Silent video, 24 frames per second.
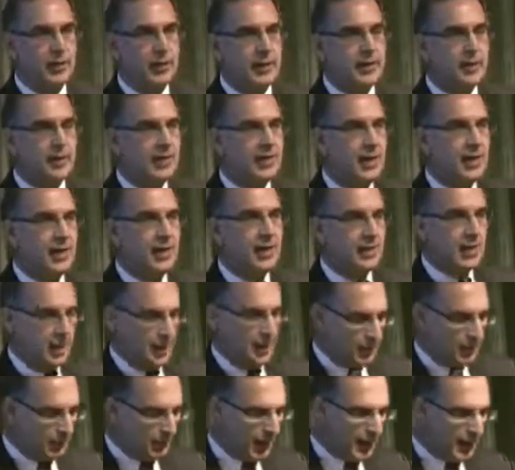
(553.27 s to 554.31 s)
indicating
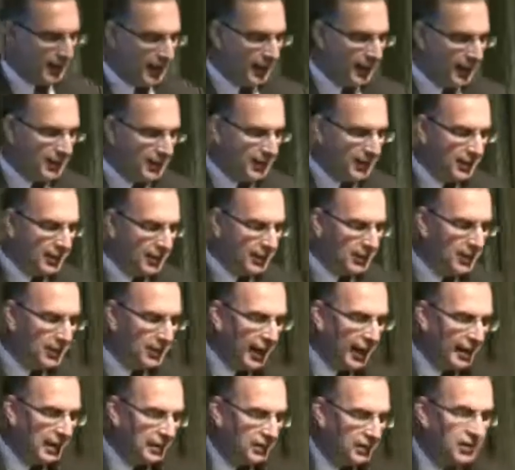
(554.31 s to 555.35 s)
that by
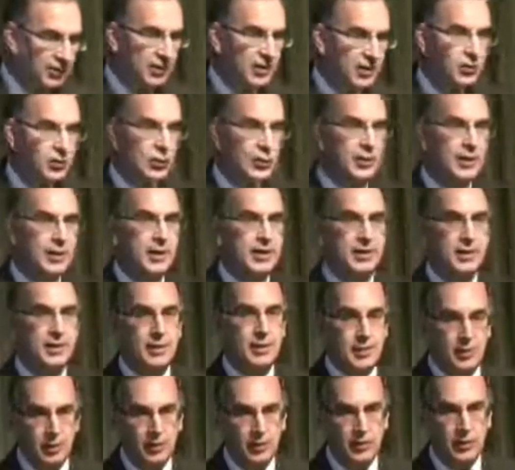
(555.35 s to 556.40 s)
1996, when they
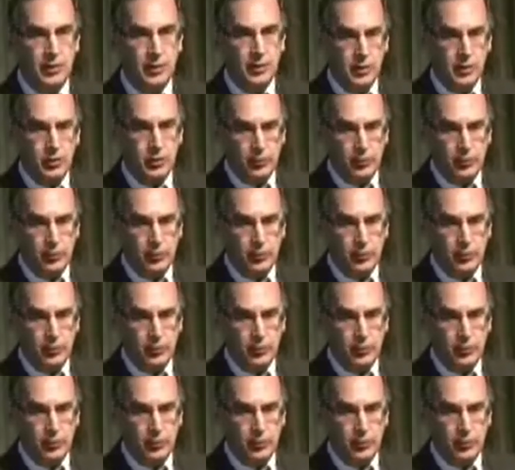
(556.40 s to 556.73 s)
did theirs,